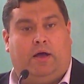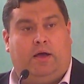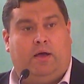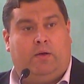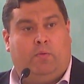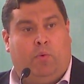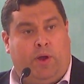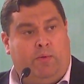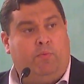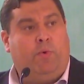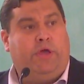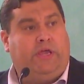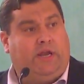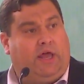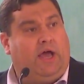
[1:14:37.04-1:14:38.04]
When
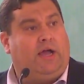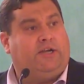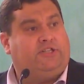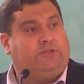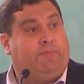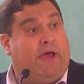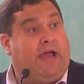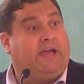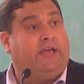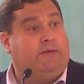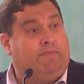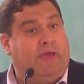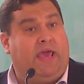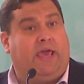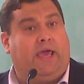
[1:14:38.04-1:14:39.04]
we launched back
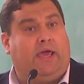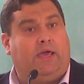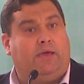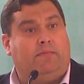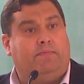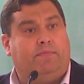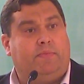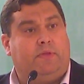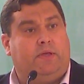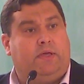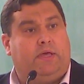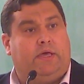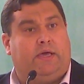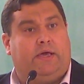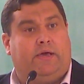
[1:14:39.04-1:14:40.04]
in May,
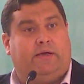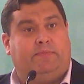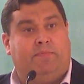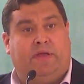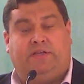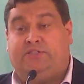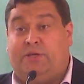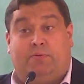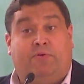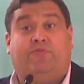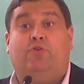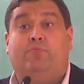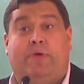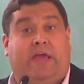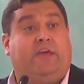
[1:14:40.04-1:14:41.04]
some of
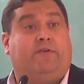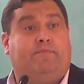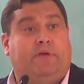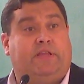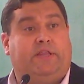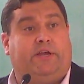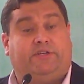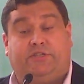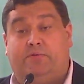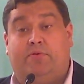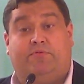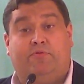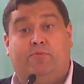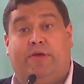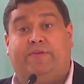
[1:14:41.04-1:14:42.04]
you may have been there, some
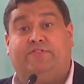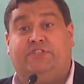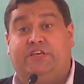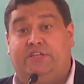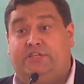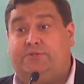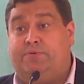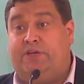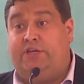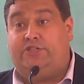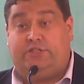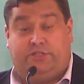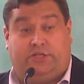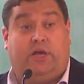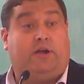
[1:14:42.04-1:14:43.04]
of you may have seen the
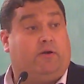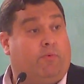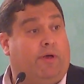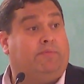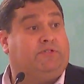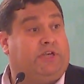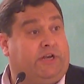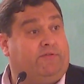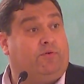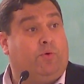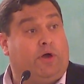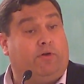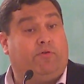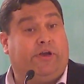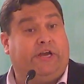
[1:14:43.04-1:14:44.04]
speech. It's on our website if you
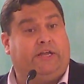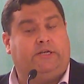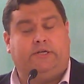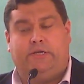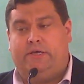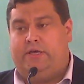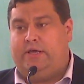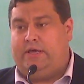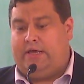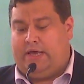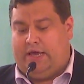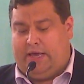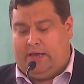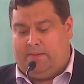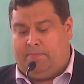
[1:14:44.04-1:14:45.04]
want to read it.
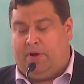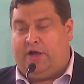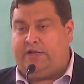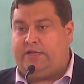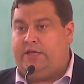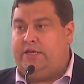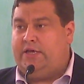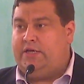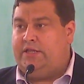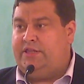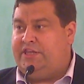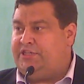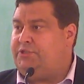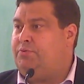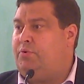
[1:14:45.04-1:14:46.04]
But
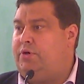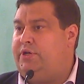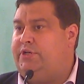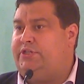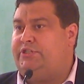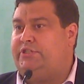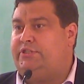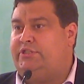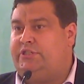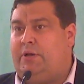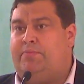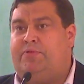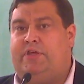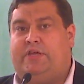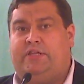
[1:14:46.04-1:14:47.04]
this was
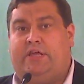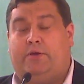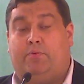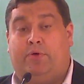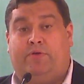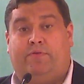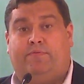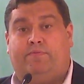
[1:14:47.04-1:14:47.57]
something that we